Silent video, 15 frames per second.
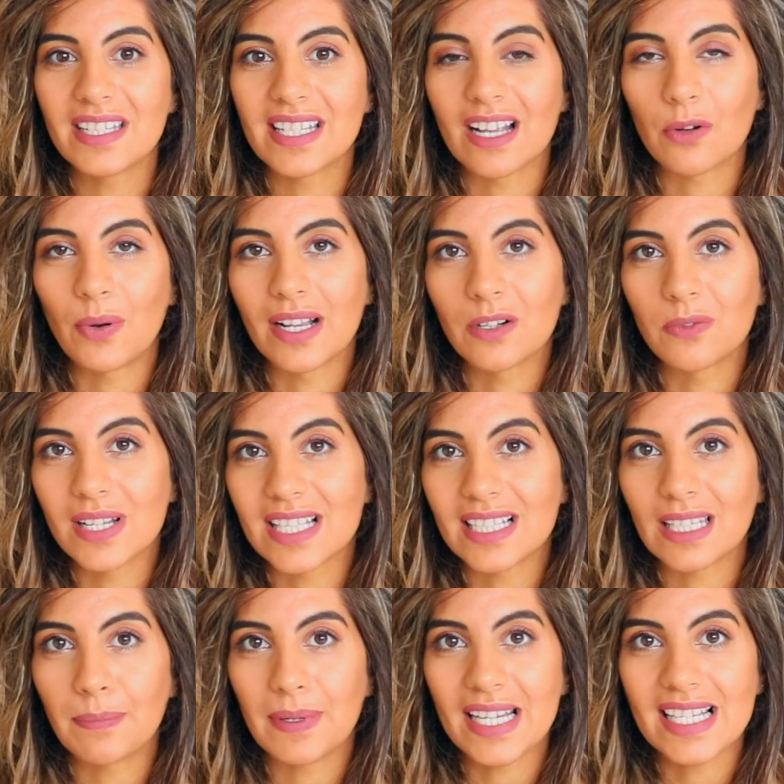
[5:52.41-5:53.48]
You get quite
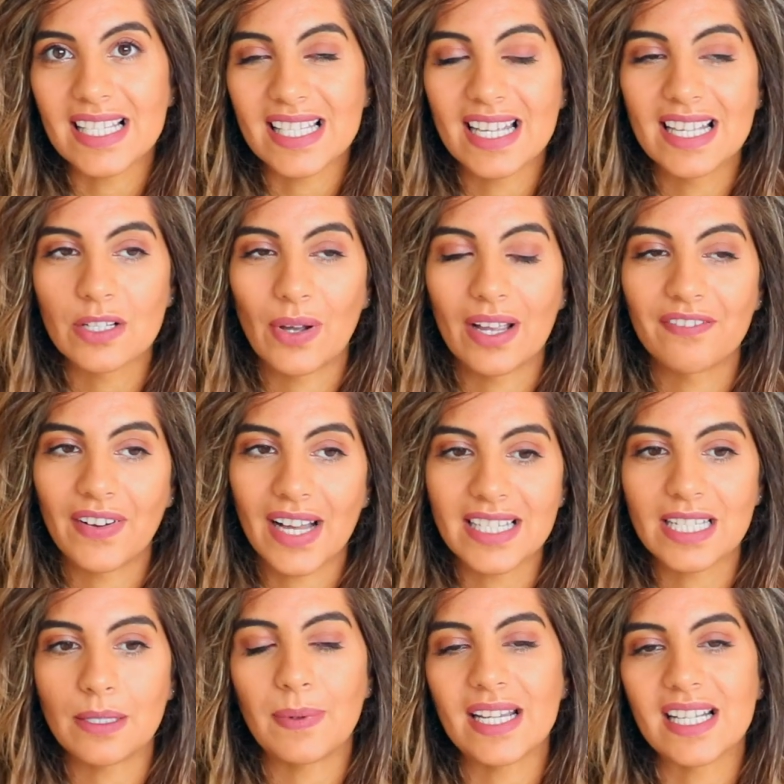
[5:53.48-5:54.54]
gristly pieces, quite
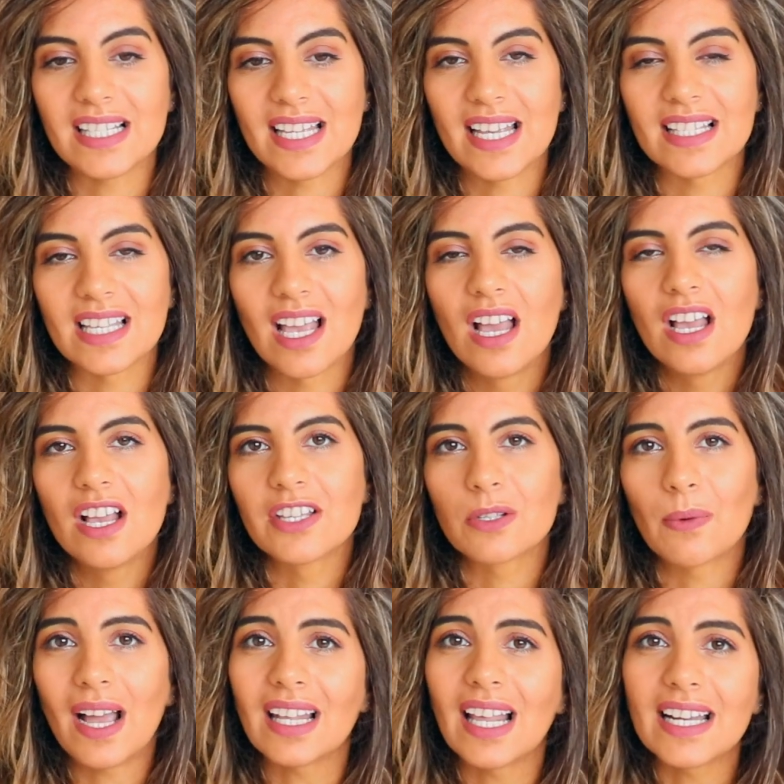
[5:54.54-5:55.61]
fatty pieces.
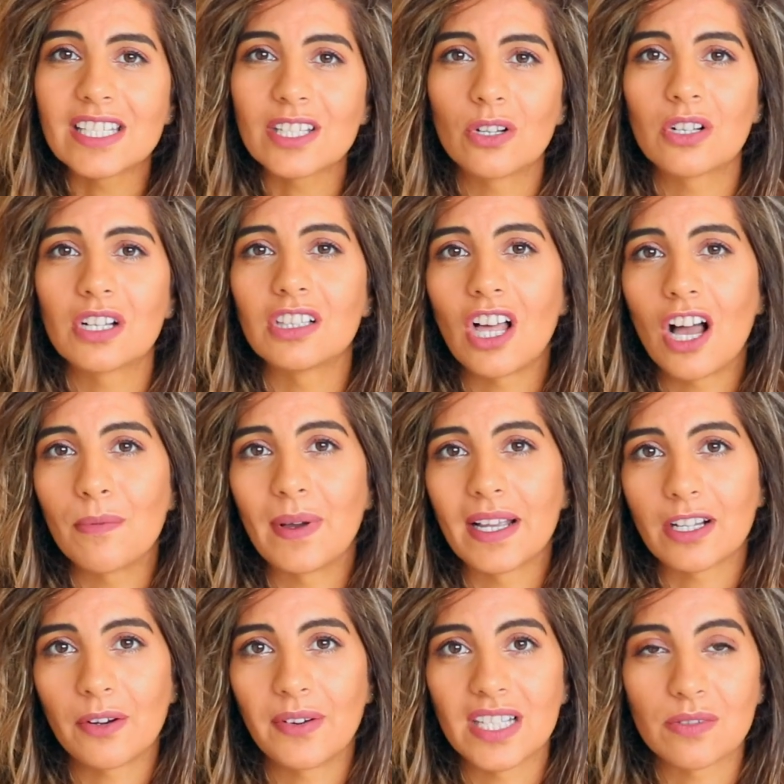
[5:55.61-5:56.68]
So I like to cook a lot of
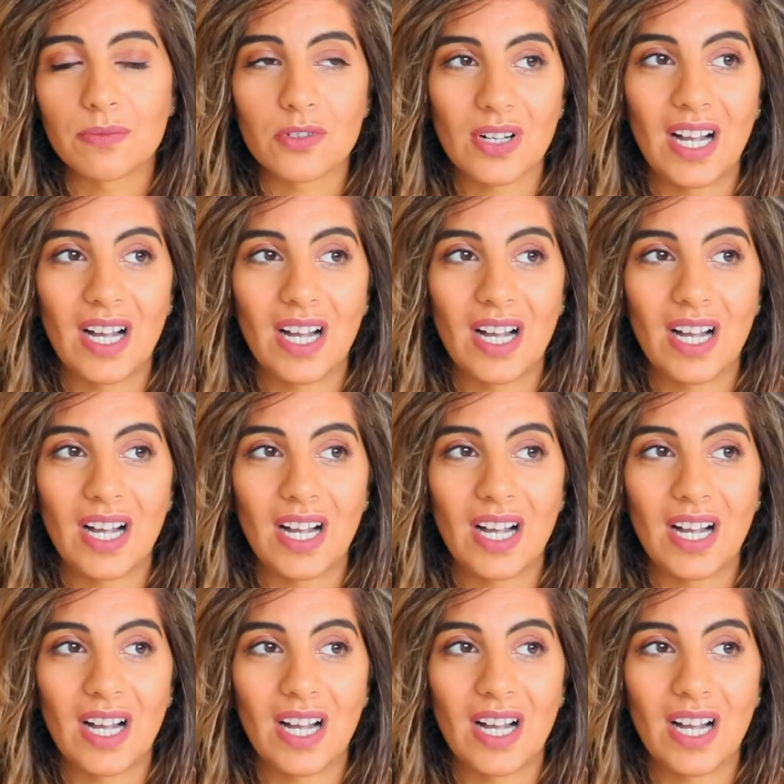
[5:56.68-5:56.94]
my curries from